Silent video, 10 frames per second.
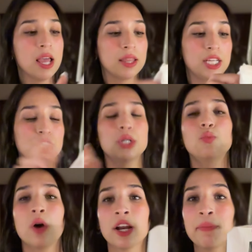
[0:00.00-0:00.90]
These are
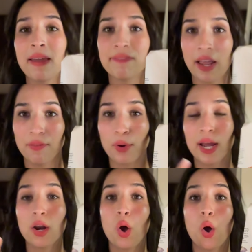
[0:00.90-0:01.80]
one of my
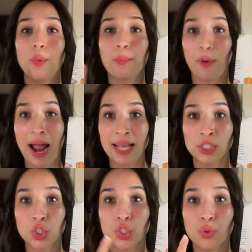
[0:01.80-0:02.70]
favorite
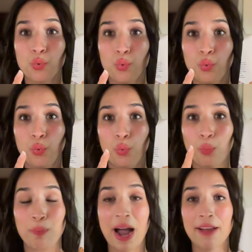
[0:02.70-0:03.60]
brands to
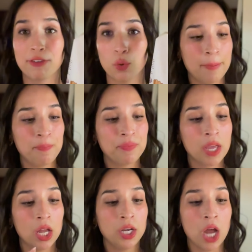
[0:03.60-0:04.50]
buy for
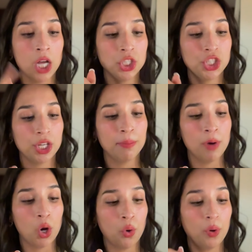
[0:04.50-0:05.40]
non-GMO